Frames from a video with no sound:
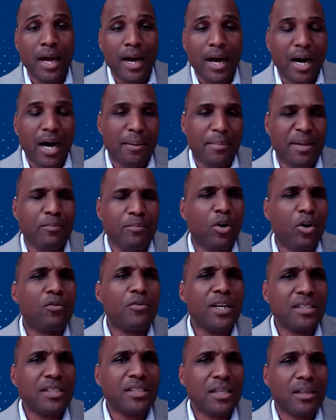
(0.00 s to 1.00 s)
And more
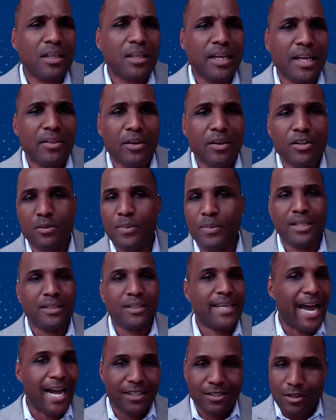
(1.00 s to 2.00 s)
recently, there's been
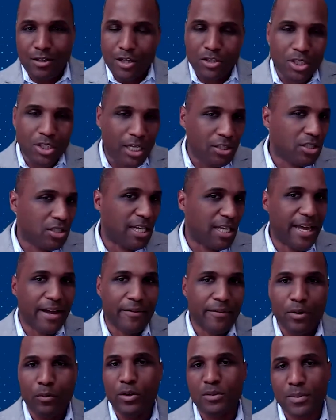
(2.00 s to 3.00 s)
tax law changes that
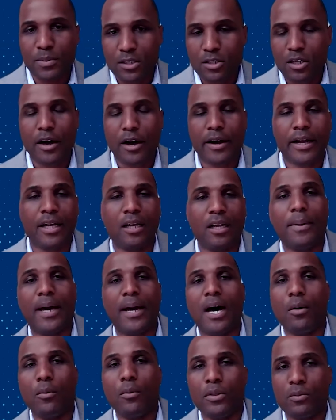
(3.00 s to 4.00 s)
everyone's been talking
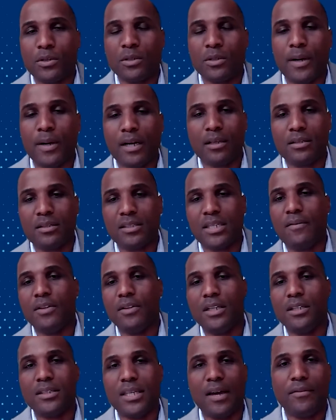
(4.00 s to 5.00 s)
about with respect to
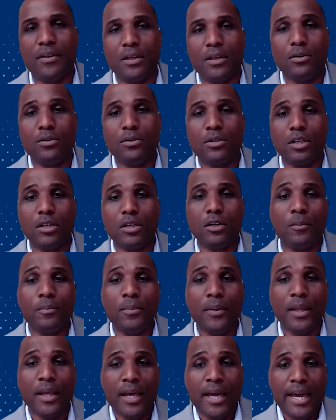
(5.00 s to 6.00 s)
7702.